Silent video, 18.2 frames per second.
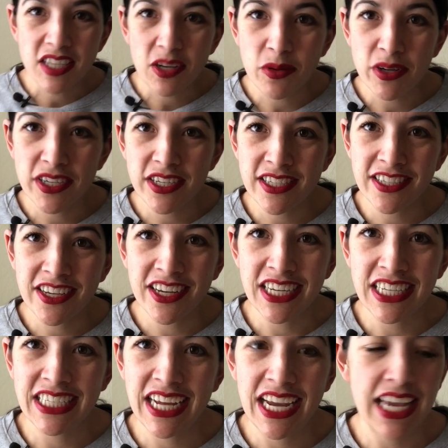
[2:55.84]
So we're just
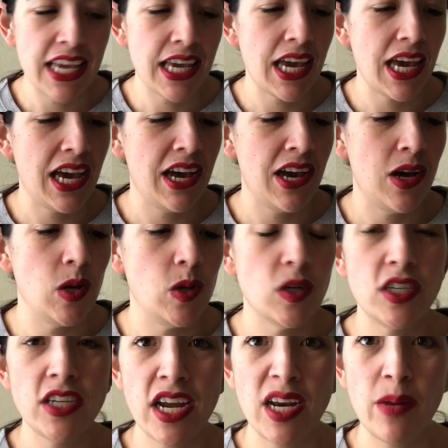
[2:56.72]
going to take
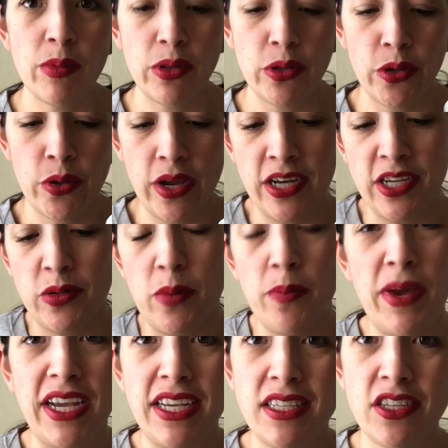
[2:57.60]
our China blue and do a
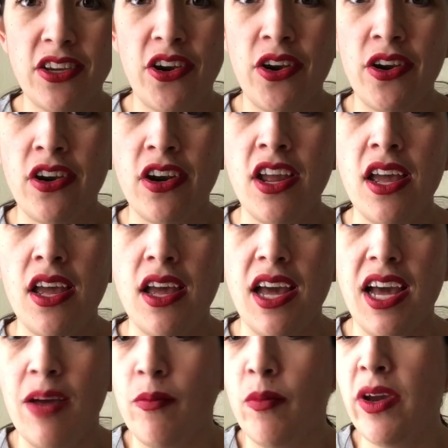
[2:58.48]
base coat
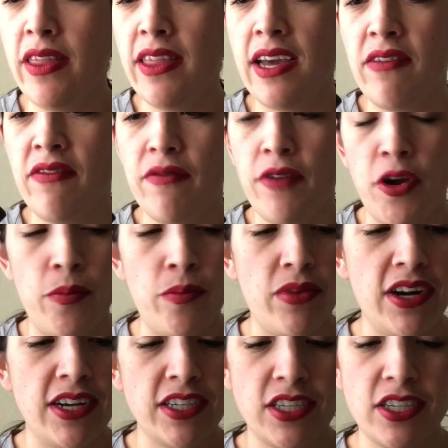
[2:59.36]
with our foam
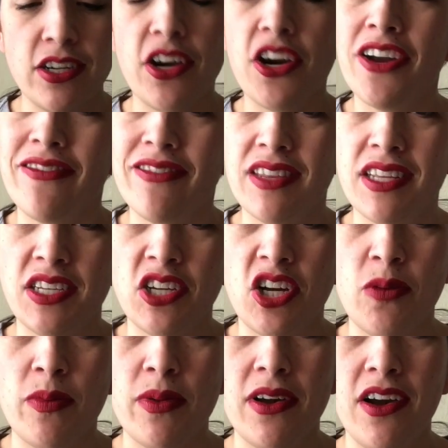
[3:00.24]
brush over the
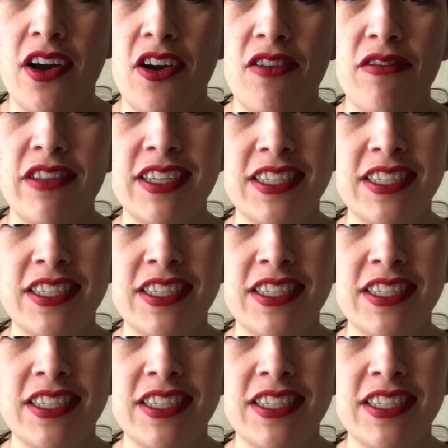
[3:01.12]
top of